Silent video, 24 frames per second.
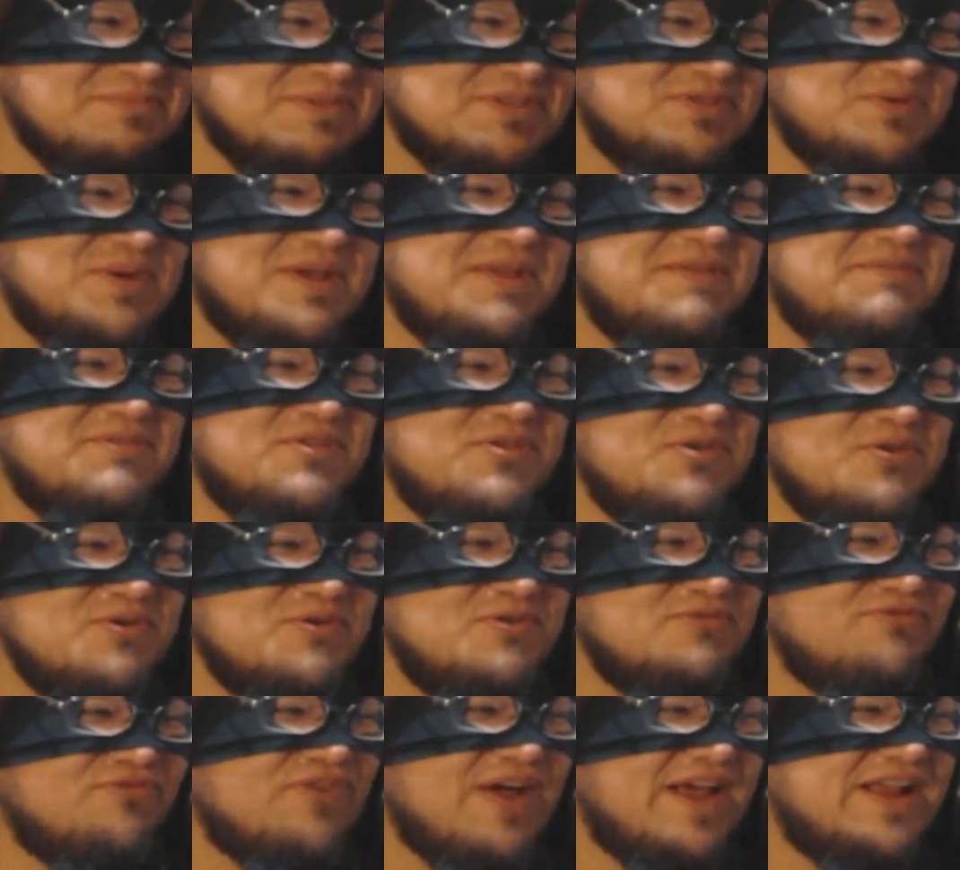between
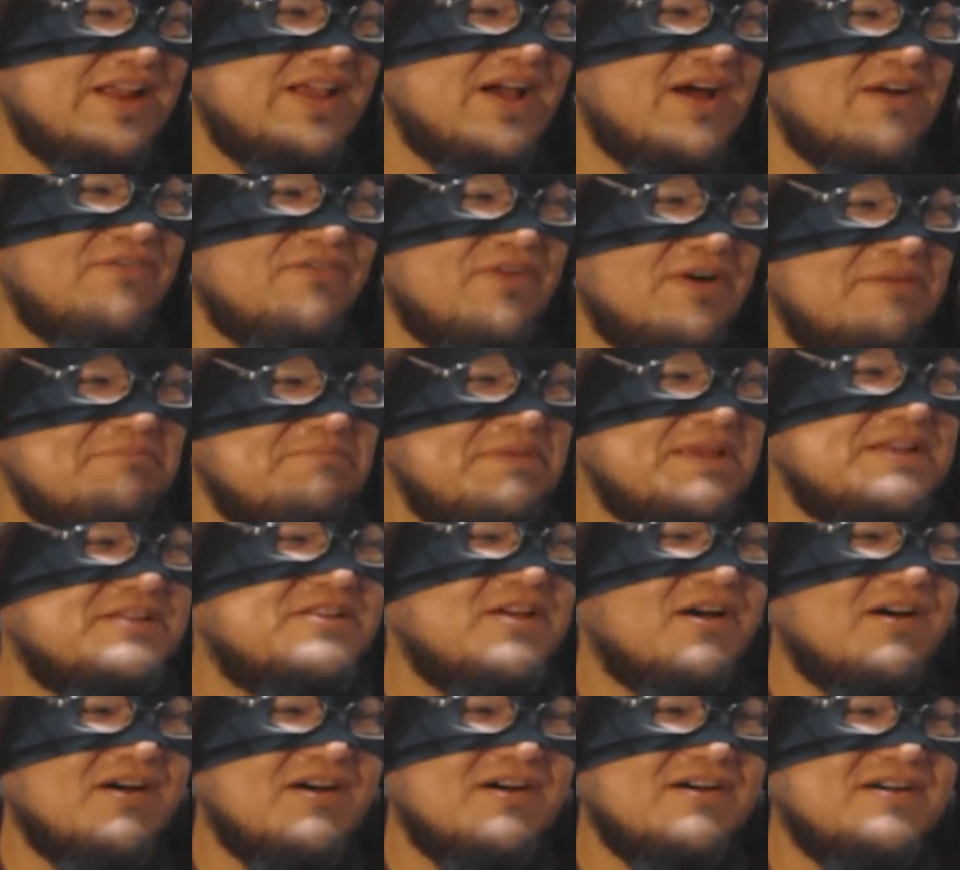you fighting off humping
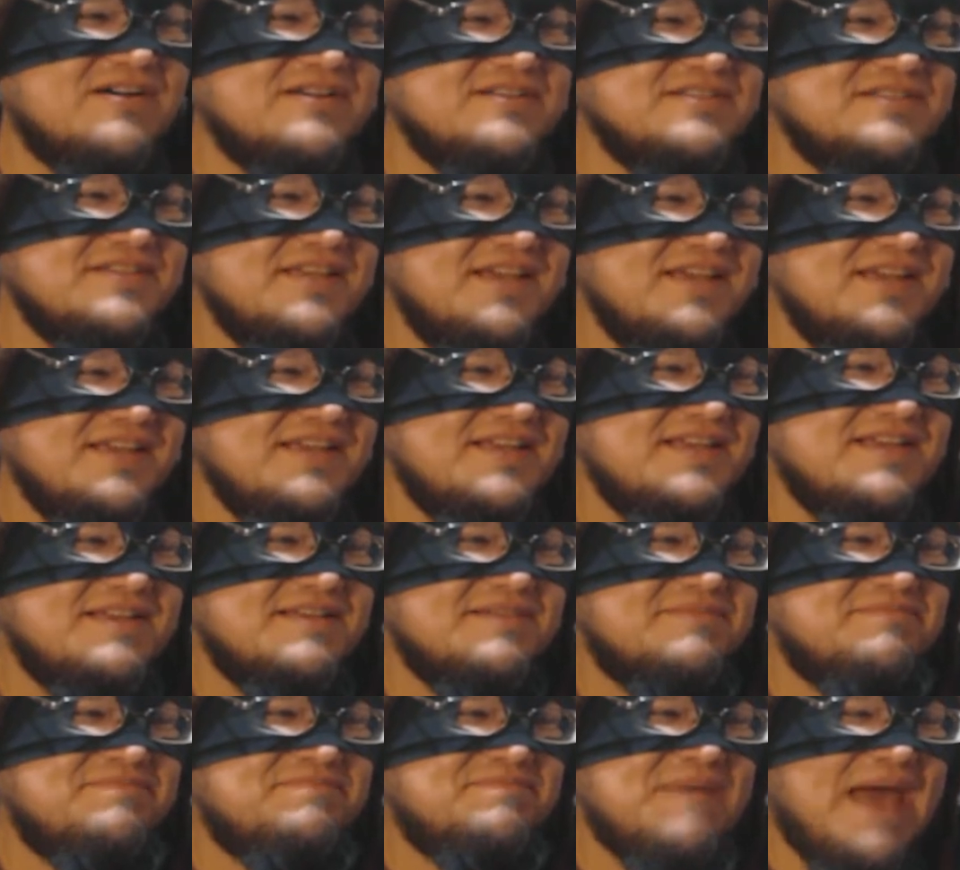dogs,
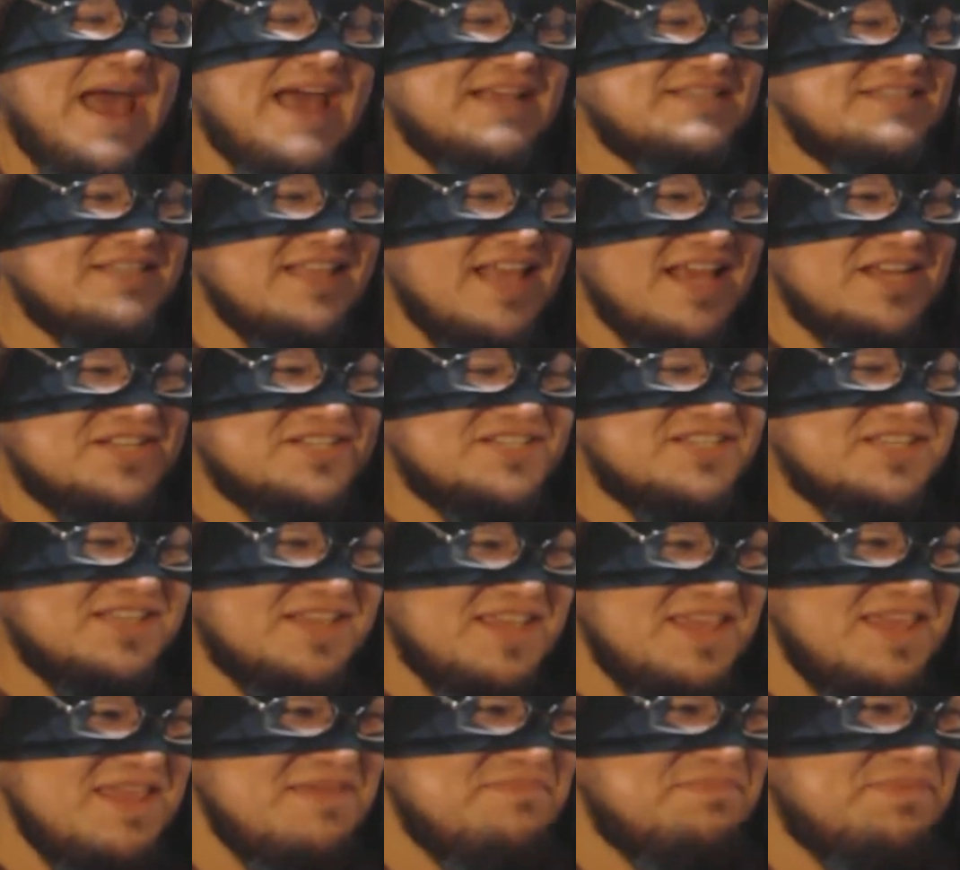
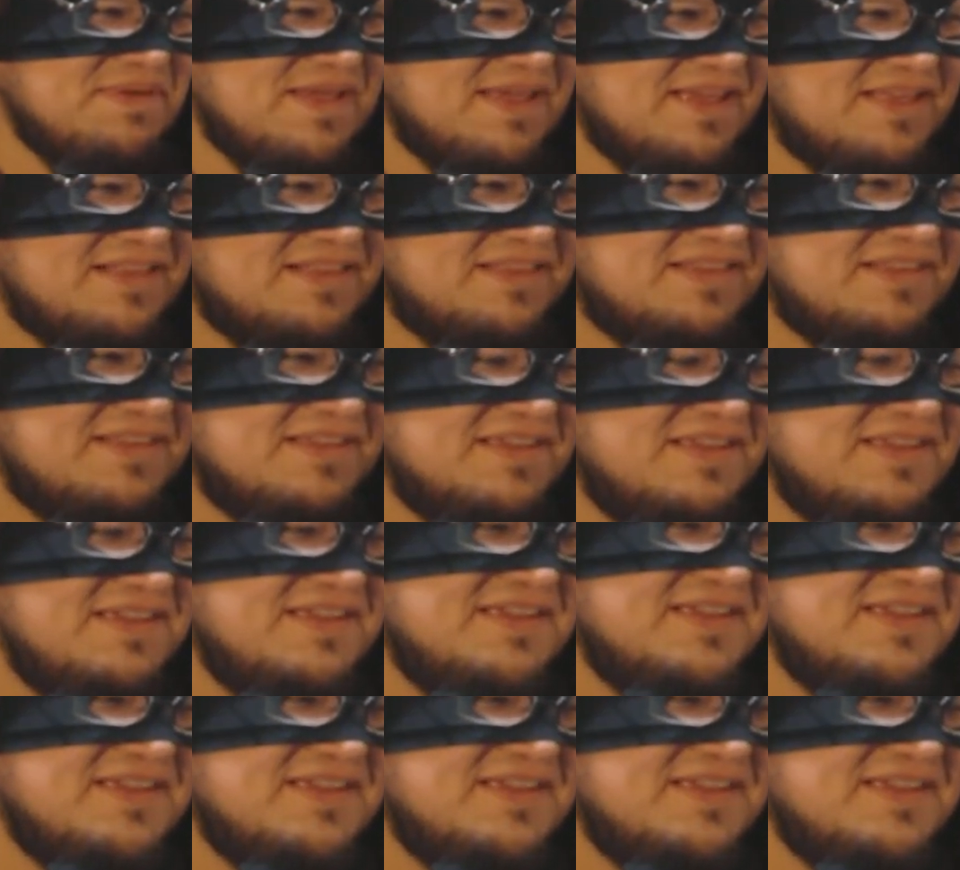/sleep,